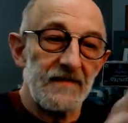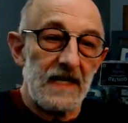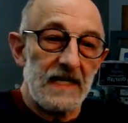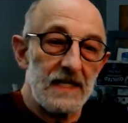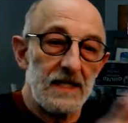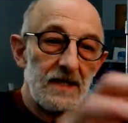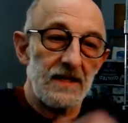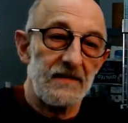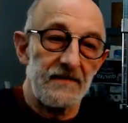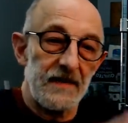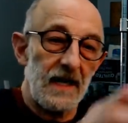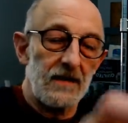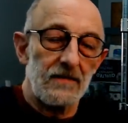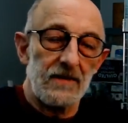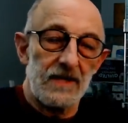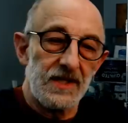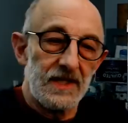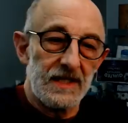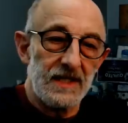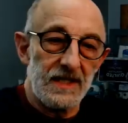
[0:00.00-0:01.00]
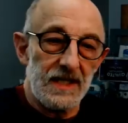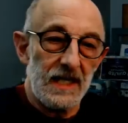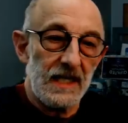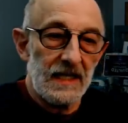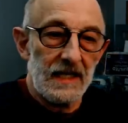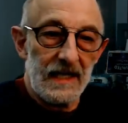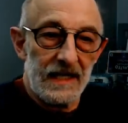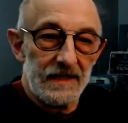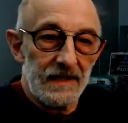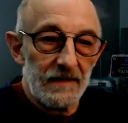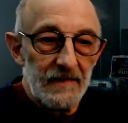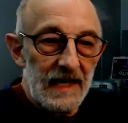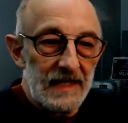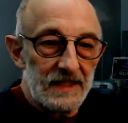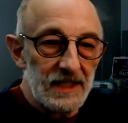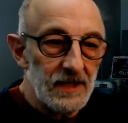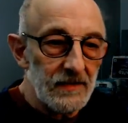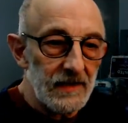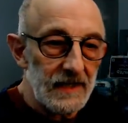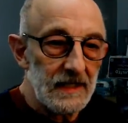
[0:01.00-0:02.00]
viruses and the
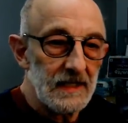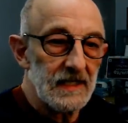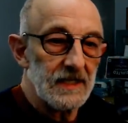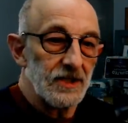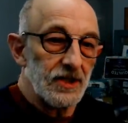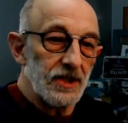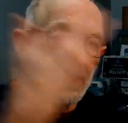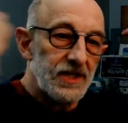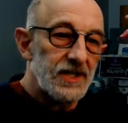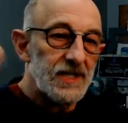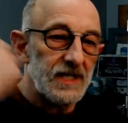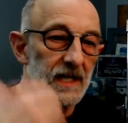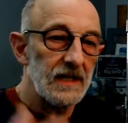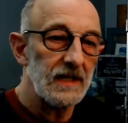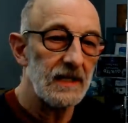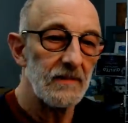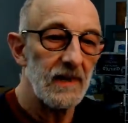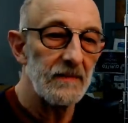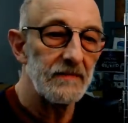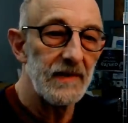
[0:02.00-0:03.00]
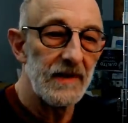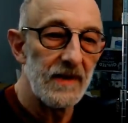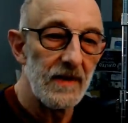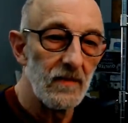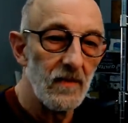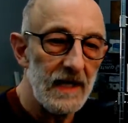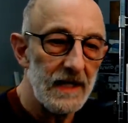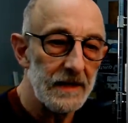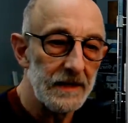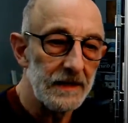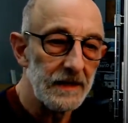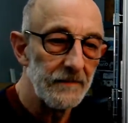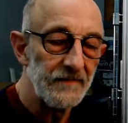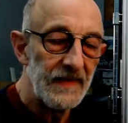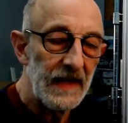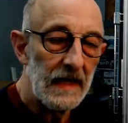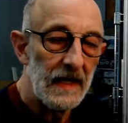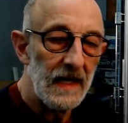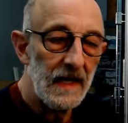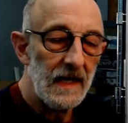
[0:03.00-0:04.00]
bacteria as you suck them up in the wind.
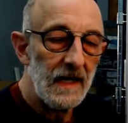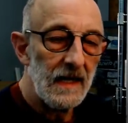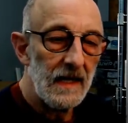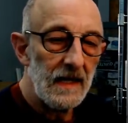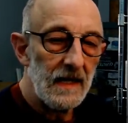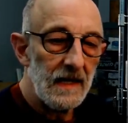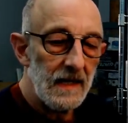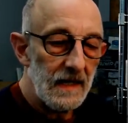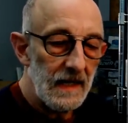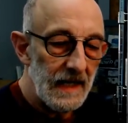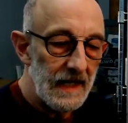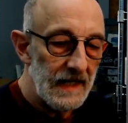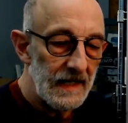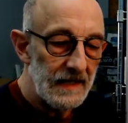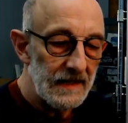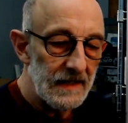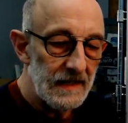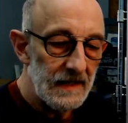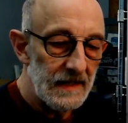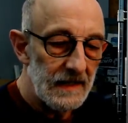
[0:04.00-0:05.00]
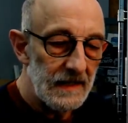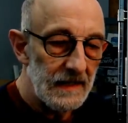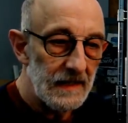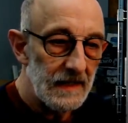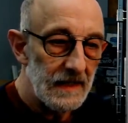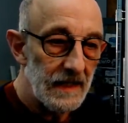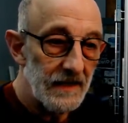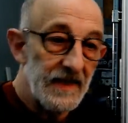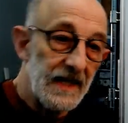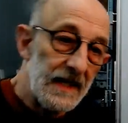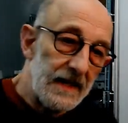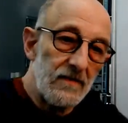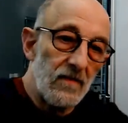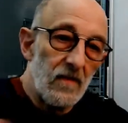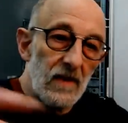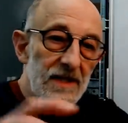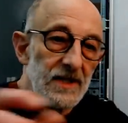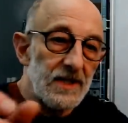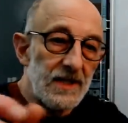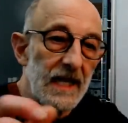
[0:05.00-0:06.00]
And then
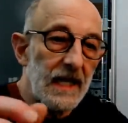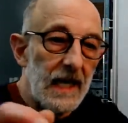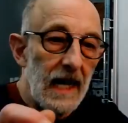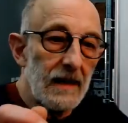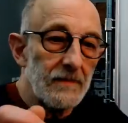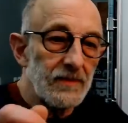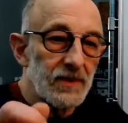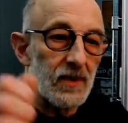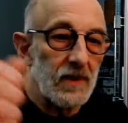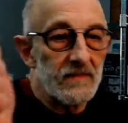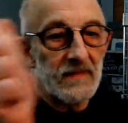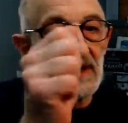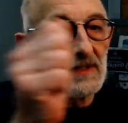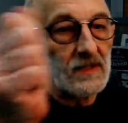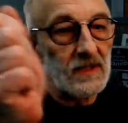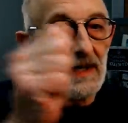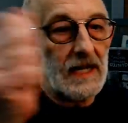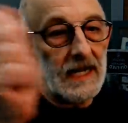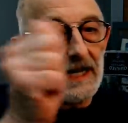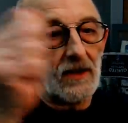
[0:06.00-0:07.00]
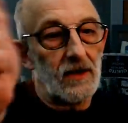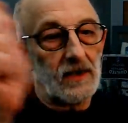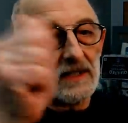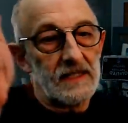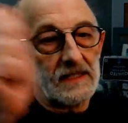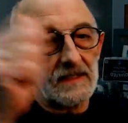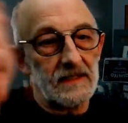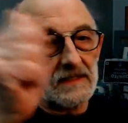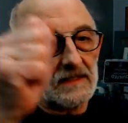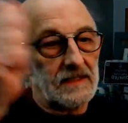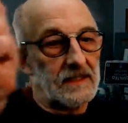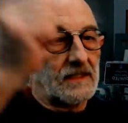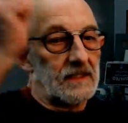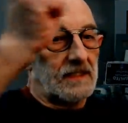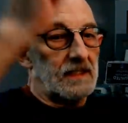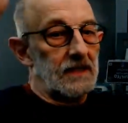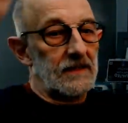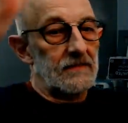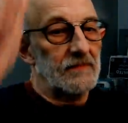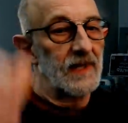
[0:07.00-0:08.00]
once they capture them, the little hair,
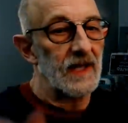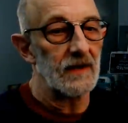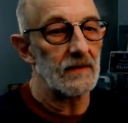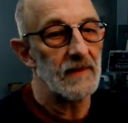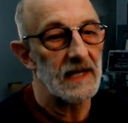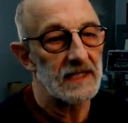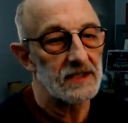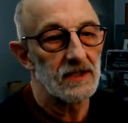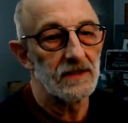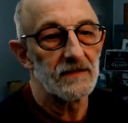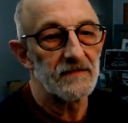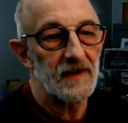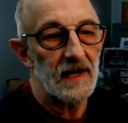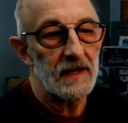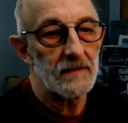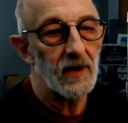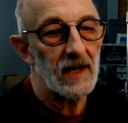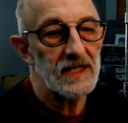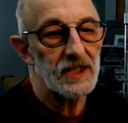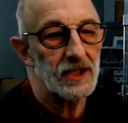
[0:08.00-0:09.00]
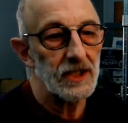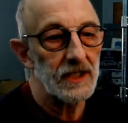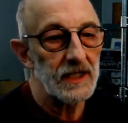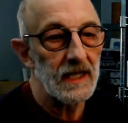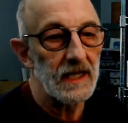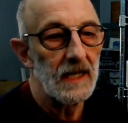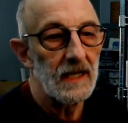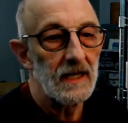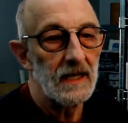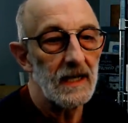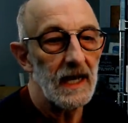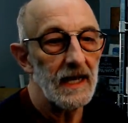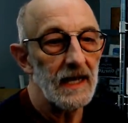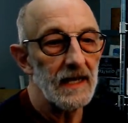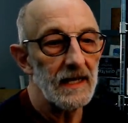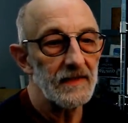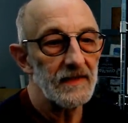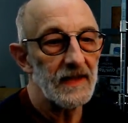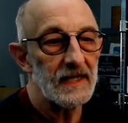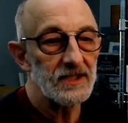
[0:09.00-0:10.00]
makes a little vibration,
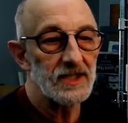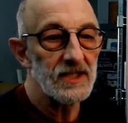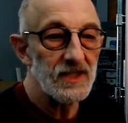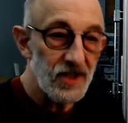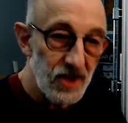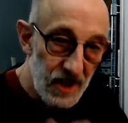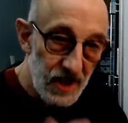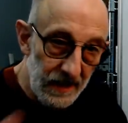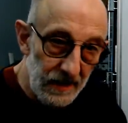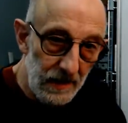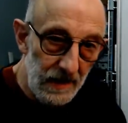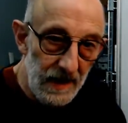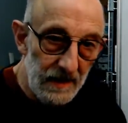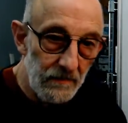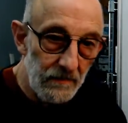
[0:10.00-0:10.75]
and that's a signaling